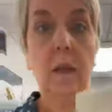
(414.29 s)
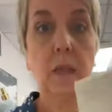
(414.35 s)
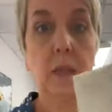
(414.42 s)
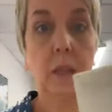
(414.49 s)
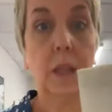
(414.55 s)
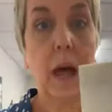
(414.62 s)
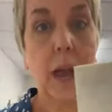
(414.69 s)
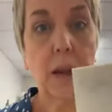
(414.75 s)

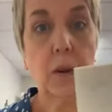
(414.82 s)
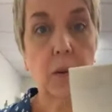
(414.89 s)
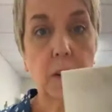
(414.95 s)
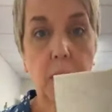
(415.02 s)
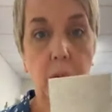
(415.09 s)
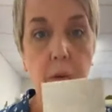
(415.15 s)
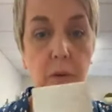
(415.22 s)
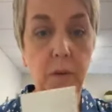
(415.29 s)
the lighter
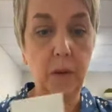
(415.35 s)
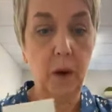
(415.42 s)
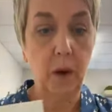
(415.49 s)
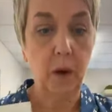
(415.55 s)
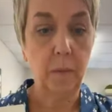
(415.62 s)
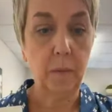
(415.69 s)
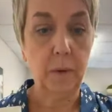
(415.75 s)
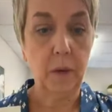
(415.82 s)

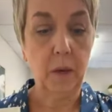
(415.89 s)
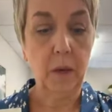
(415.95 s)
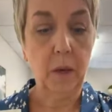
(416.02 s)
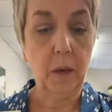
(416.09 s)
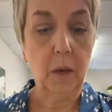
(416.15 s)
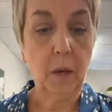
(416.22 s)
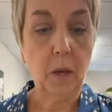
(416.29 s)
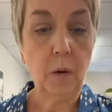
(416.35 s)
countertop,
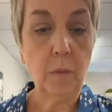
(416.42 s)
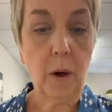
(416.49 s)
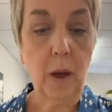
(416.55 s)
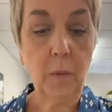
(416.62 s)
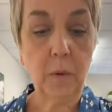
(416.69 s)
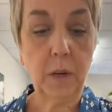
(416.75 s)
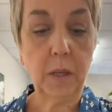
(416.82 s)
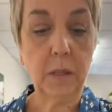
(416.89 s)
you
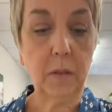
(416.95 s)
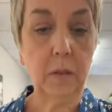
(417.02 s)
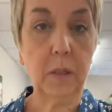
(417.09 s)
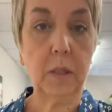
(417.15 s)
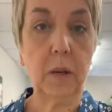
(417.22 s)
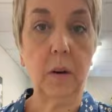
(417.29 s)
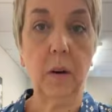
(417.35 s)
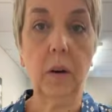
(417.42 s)
might want to
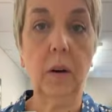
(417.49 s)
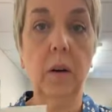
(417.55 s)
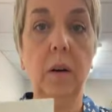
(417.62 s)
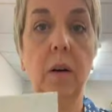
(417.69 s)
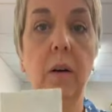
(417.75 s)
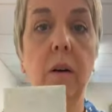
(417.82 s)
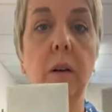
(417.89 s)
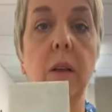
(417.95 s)
consider
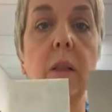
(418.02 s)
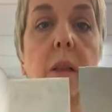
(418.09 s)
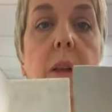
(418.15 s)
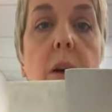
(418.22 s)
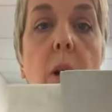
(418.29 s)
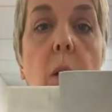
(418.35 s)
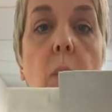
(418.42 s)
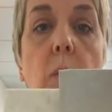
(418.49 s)

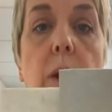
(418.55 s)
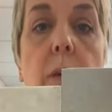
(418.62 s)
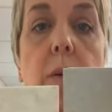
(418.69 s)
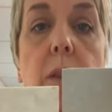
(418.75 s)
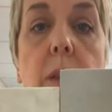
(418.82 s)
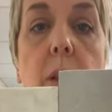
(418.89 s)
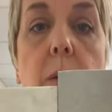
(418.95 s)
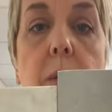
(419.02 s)
then going
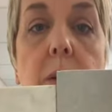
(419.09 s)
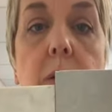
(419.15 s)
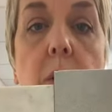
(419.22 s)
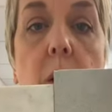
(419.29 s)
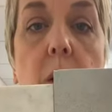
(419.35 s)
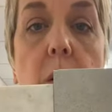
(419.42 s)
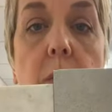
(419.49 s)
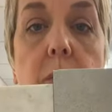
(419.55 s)
with a little bit
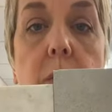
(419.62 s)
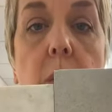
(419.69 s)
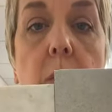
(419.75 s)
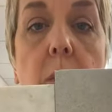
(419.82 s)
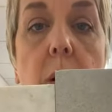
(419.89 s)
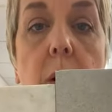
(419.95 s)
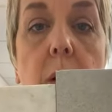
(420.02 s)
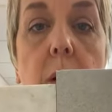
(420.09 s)
darker
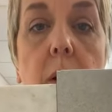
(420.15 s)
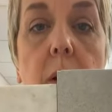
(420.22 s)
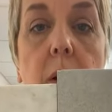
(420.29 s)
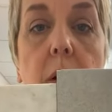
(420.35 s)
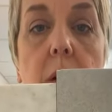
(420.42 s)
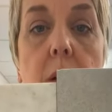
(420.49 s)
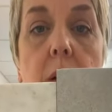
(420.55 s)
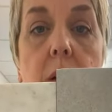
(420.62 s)
floor.
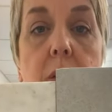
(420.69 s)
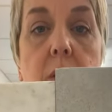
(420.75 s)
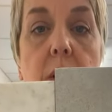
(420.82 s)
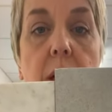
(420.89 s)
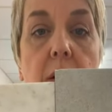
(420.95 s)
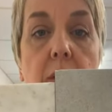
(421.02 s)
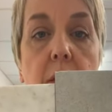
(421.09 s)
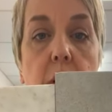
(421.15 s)
So
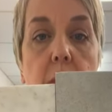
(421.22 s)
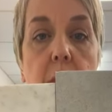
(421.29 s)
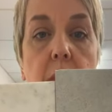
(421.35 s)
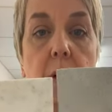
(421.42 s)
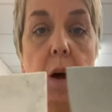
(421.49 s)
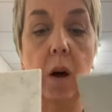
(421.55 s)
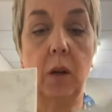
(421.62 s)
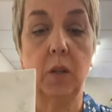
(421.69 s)
you have a little bit of
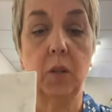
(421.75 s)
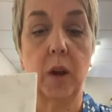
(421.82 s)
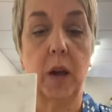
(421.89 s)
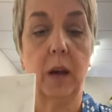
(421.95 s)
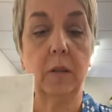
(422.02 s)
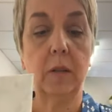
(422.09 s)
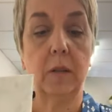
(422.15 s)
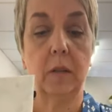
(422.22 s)
a
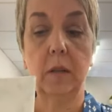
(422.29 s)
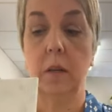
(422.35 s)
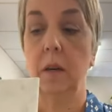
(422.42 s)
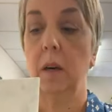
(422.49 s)
contrast.